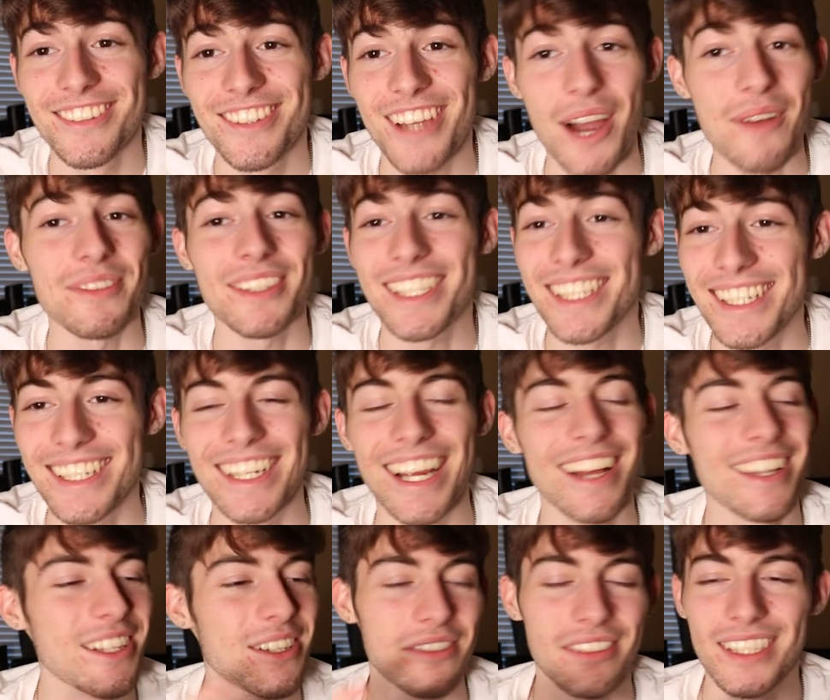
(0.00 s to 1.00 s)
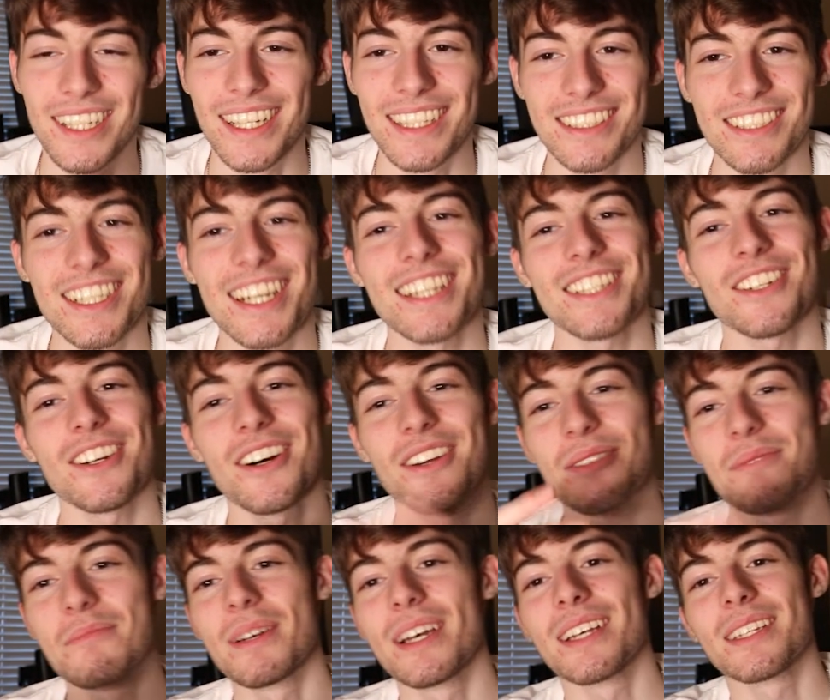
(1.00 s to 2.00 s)
I'm kidding. I love you guys. You guys are all
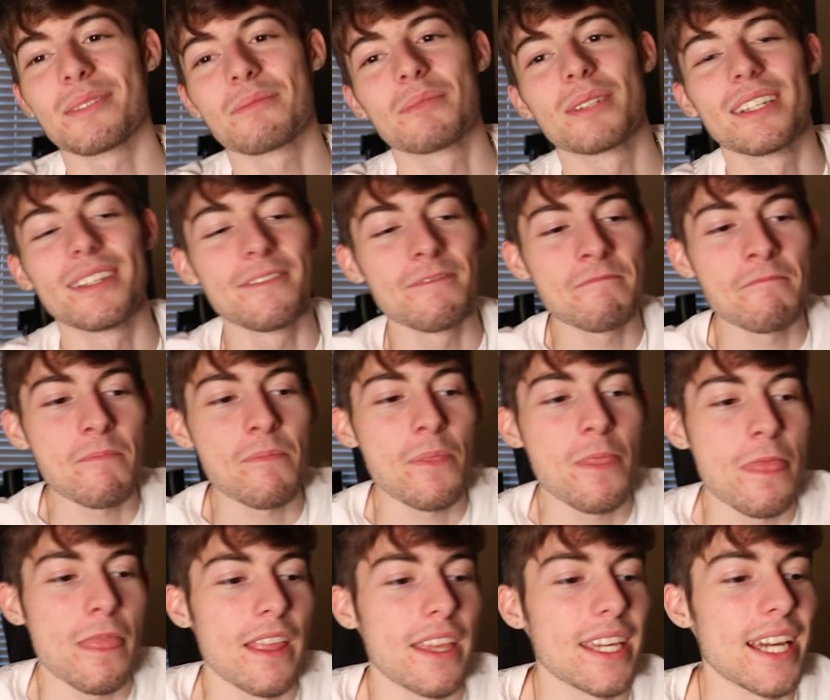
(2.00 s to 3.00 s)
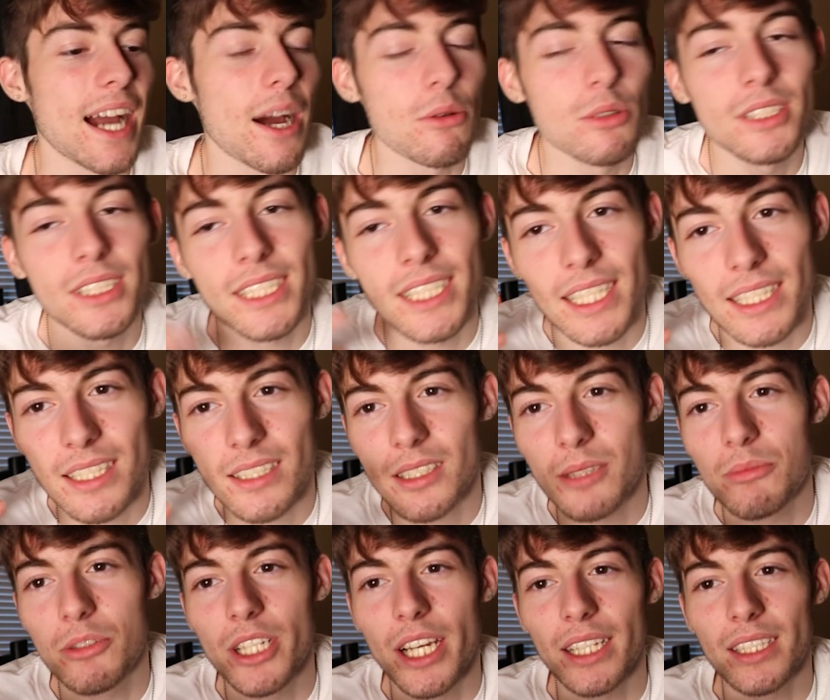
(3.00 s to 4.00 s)
the best. But yeah, I was looking at this
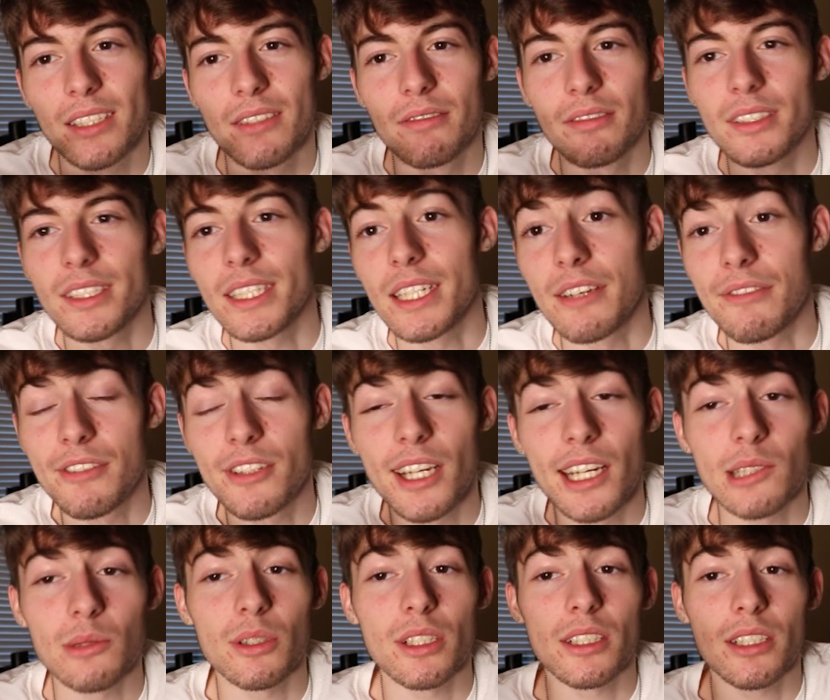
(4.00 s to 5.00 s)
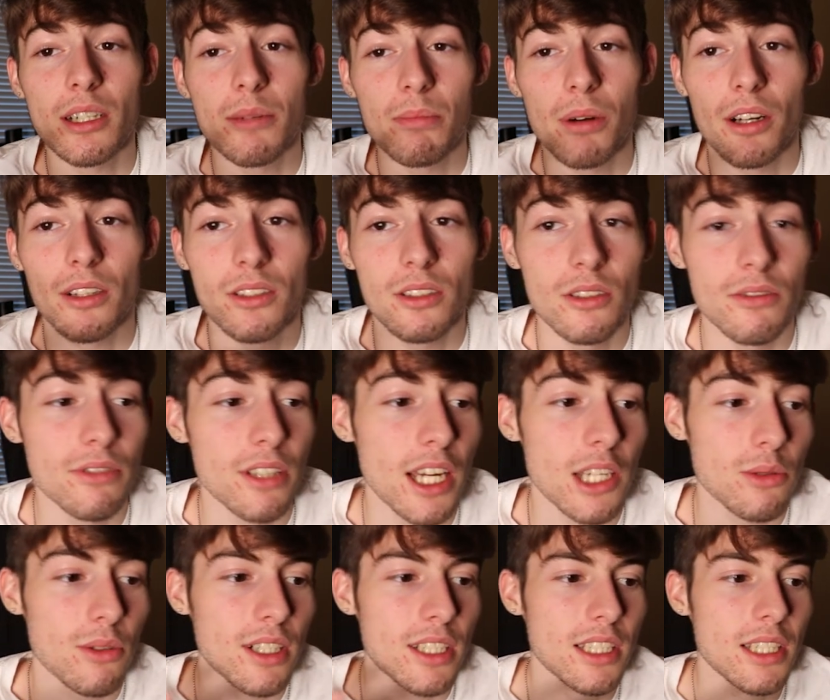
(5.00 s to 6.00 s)
objectively. If you guys want to see a part 2, if you
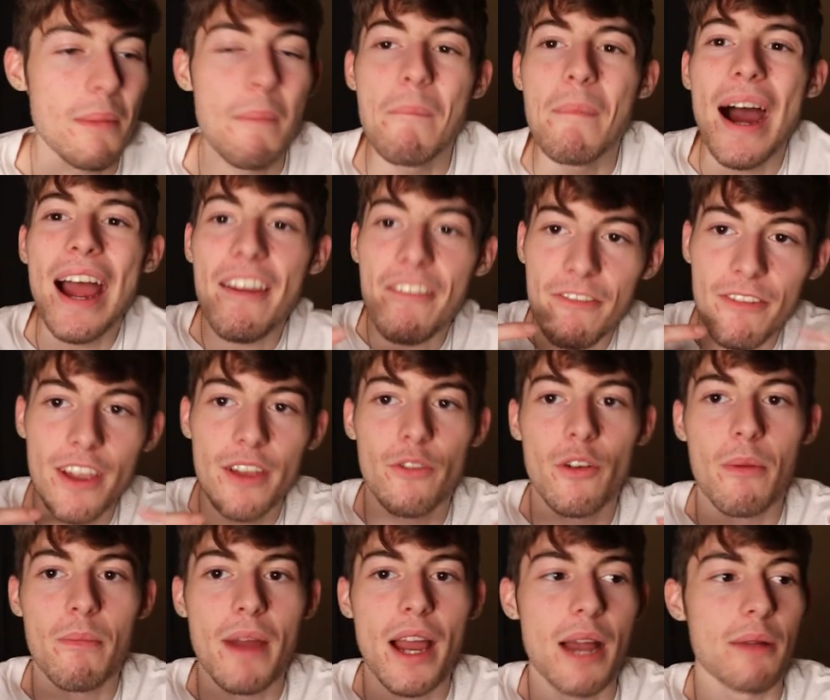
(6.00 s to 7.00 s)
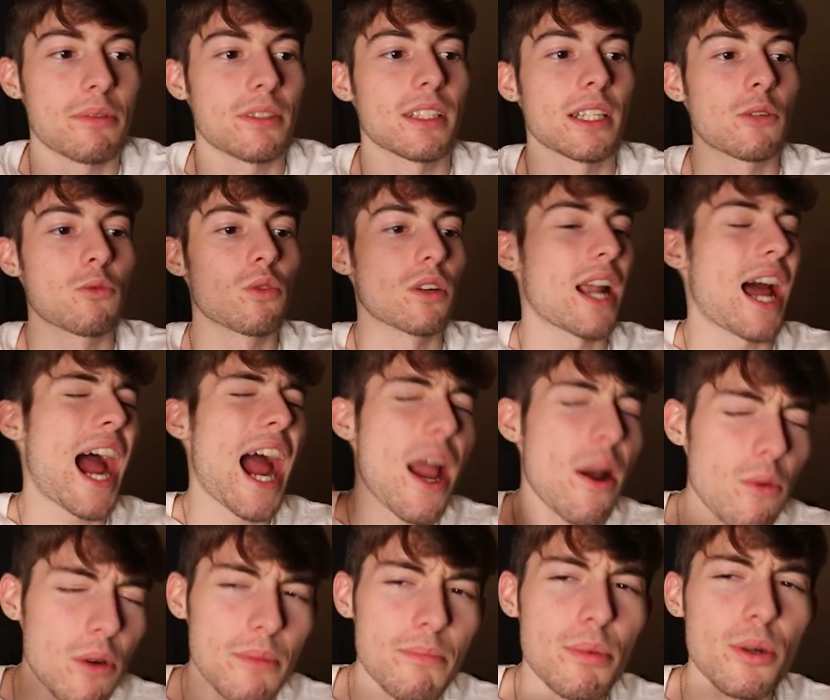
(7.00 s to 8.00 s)
guys want to see my favorite maps, like what I
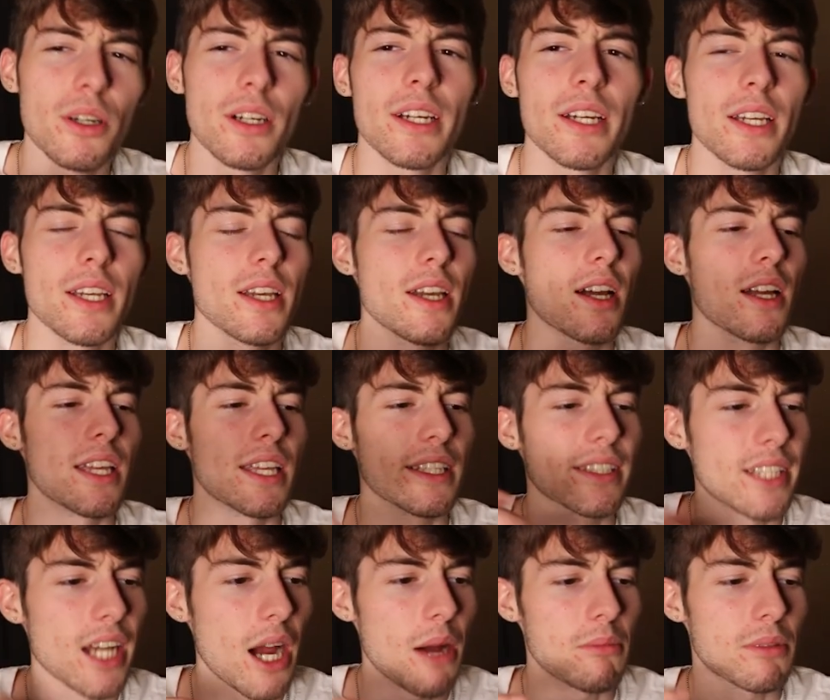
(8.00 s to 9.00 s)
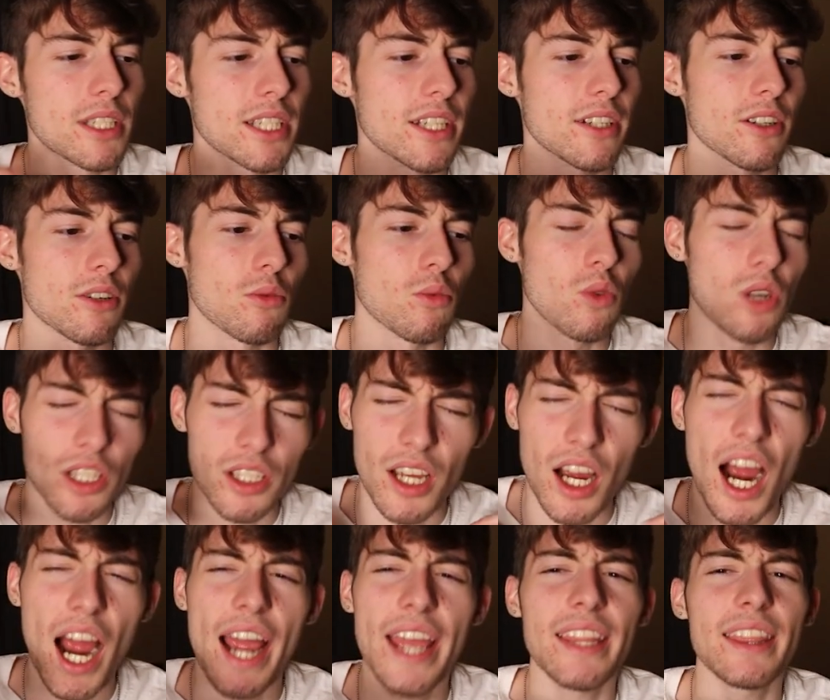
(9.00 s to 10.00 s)
would put in top tier and what
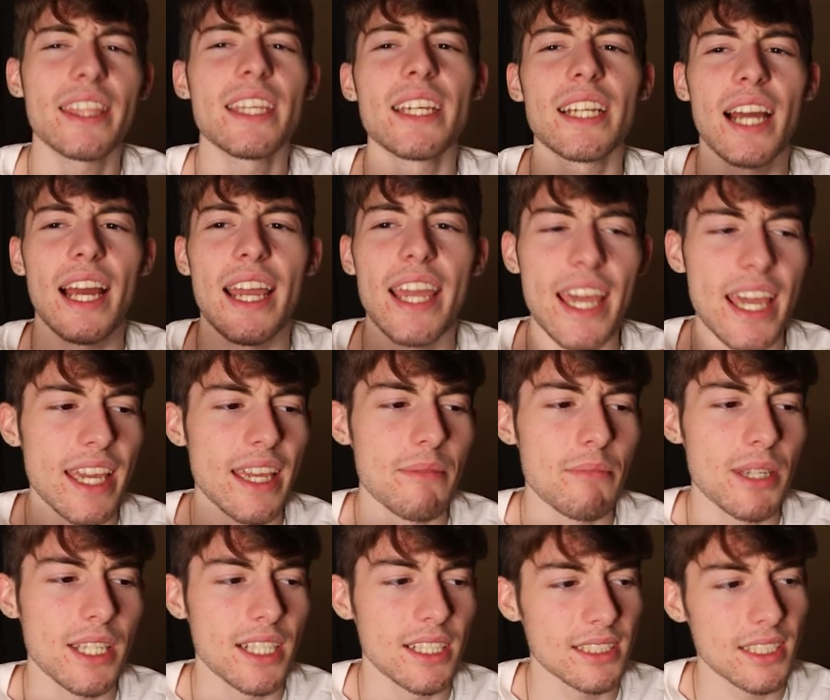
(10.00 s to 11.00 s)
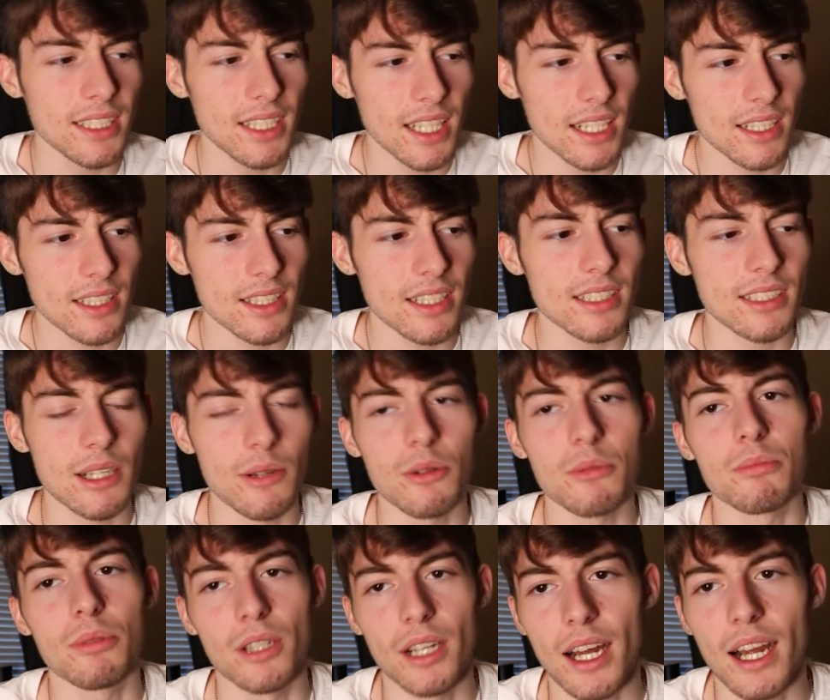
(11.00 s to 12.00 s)
I think I hate, because a lot of these I
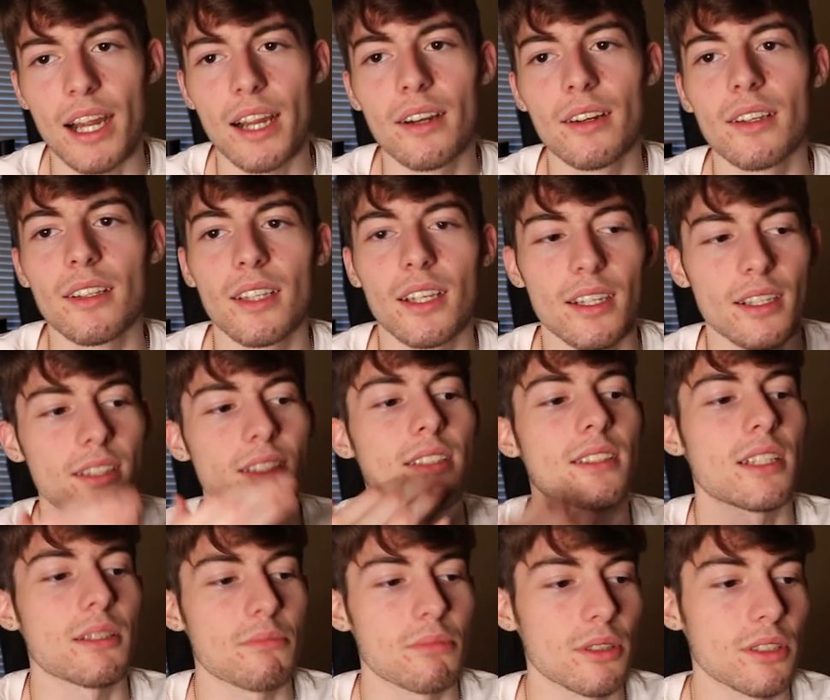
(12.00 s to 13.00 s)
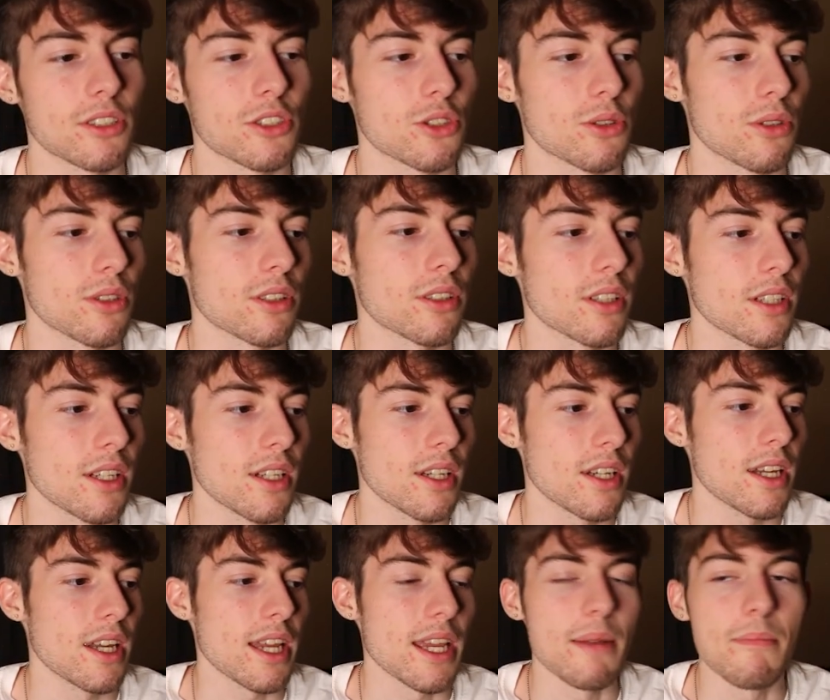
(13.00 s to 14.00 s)
would put higher and a lot of these I'd put shorter,
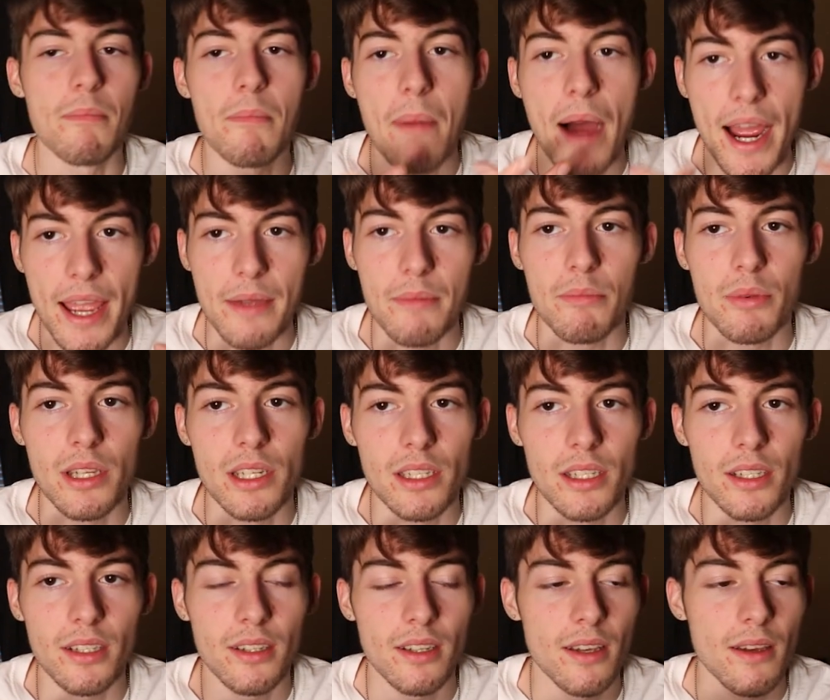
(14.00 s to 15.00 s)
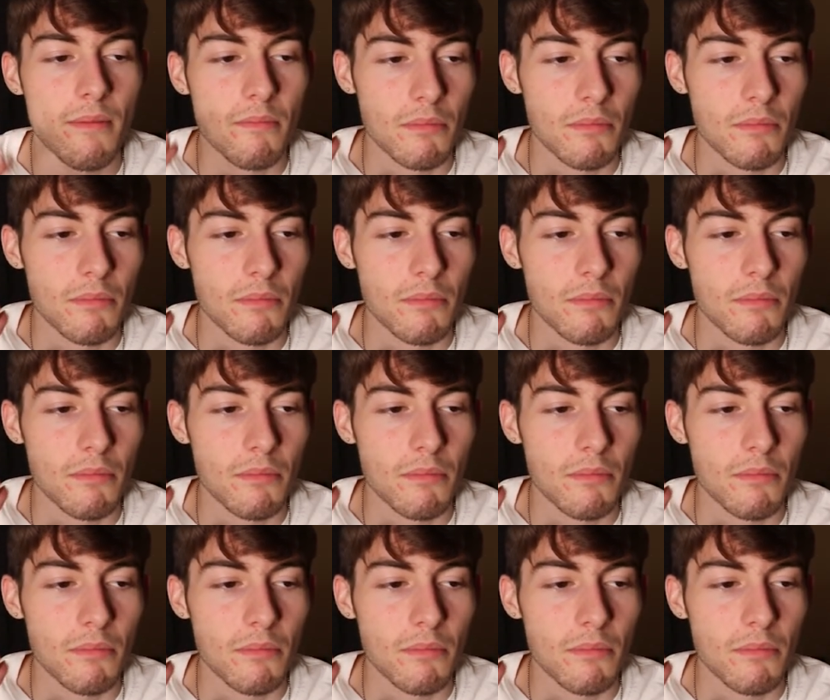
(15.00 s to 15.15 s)
in my opinion.